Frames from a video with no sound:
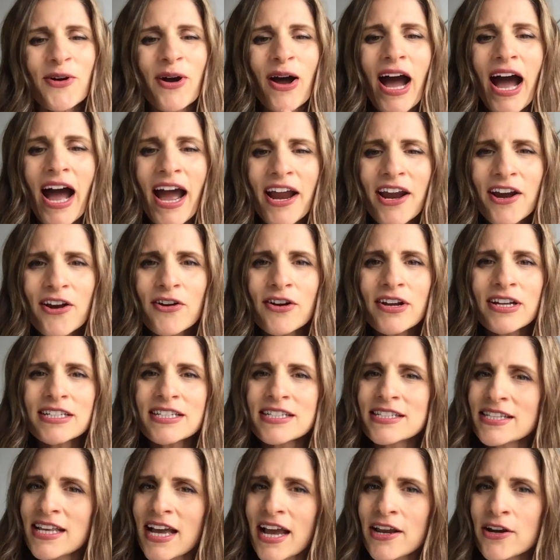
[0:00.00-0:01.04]
hire a
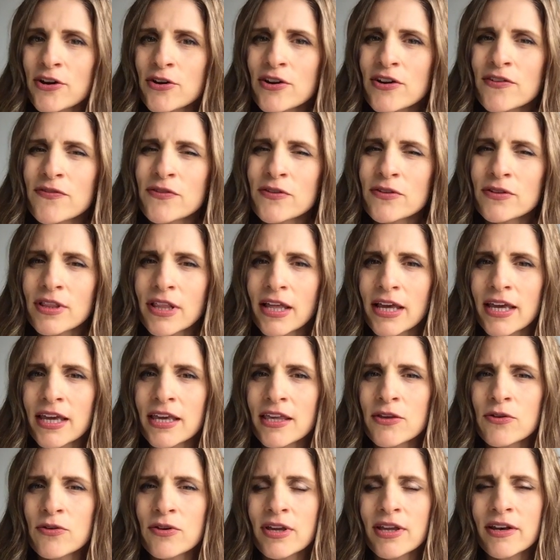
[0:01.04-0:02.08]
designer if you'd
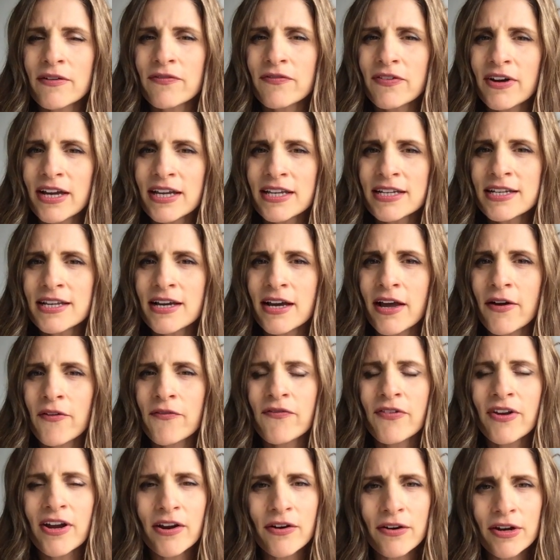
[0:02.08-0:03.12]
like. You can find a
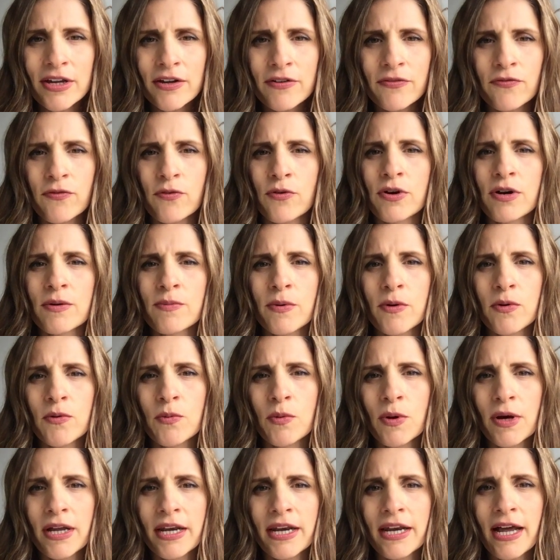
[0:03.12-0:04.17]
very affordable
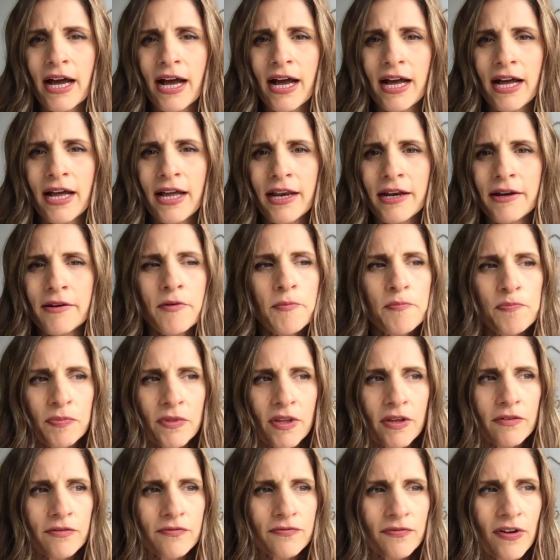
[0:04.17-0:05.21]
one on
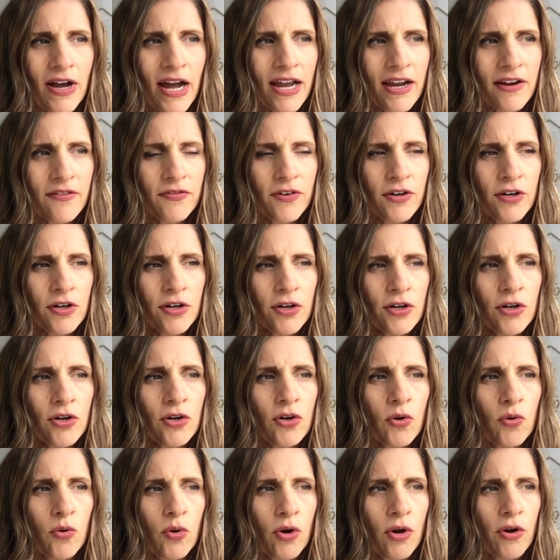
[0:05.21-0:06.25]
Fiverr,
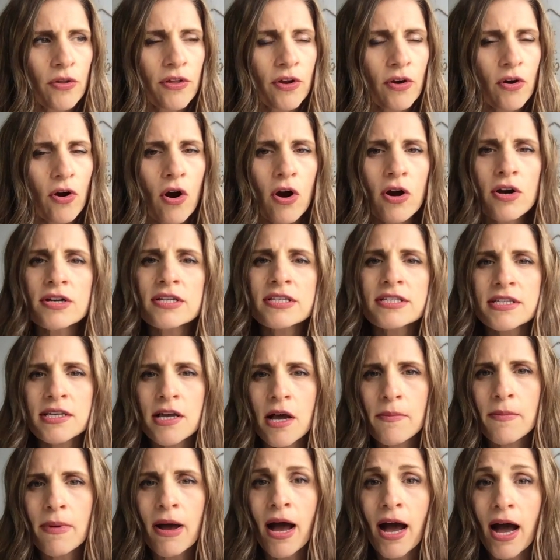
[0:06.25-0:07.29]
or there are
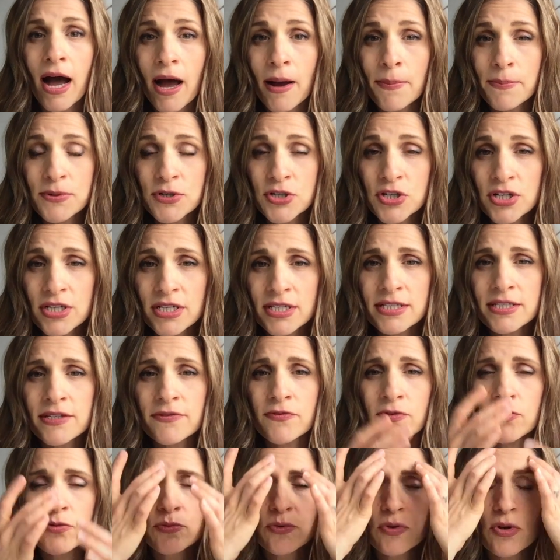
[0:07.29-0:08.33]
some options.
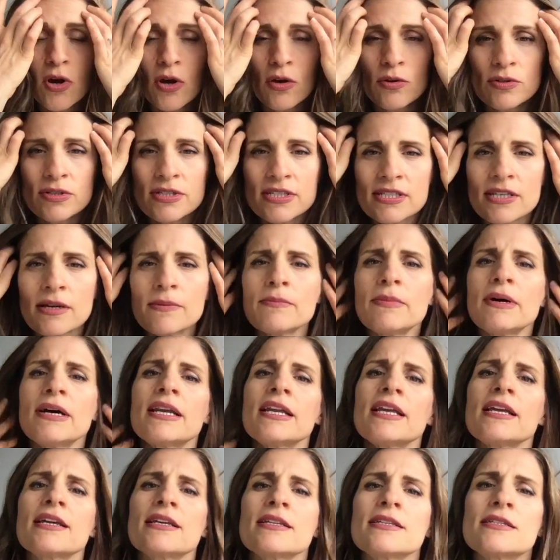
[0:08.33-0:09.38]
If you know
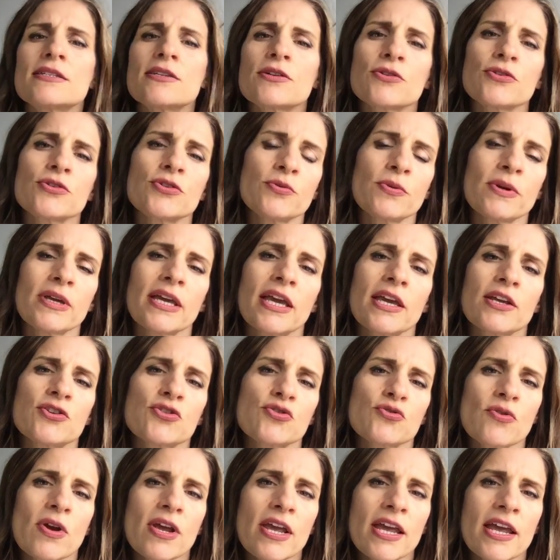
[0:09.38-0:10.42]
somebody, consider doing a
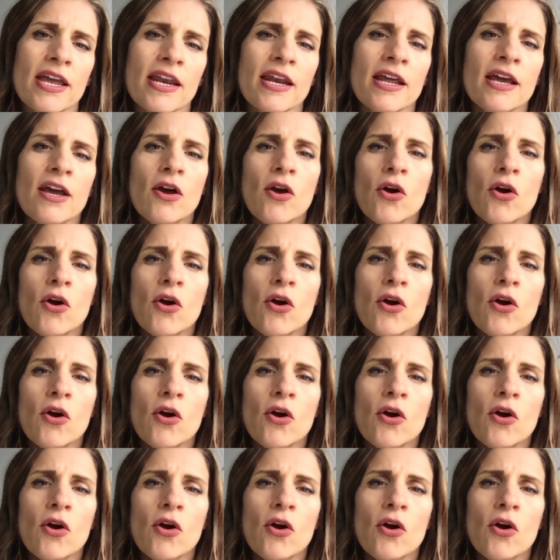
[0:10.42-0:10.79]
trade